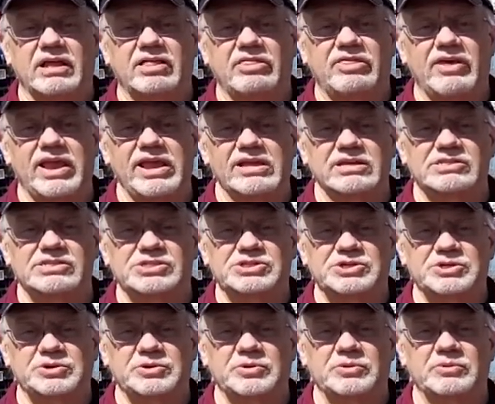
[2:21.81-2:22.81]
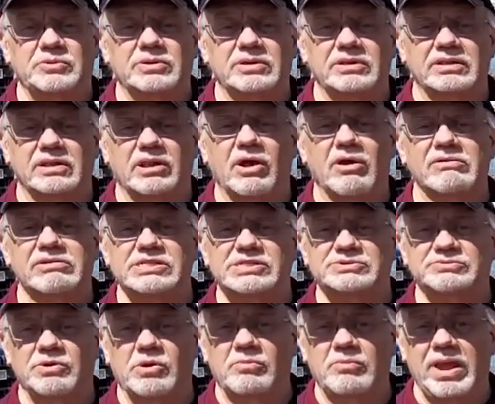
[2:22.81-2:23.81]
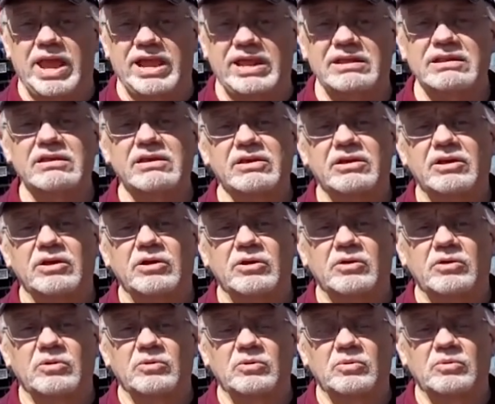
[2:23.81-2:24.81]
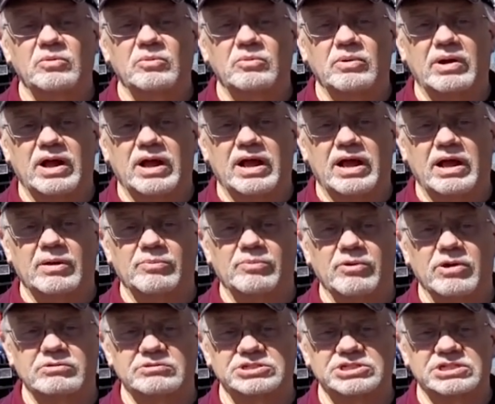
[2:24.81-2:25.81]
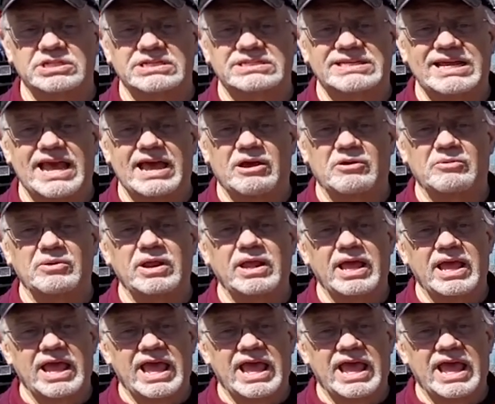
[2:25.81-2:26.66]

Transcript: thanks to Lawrence Romaine, who uh, approached the town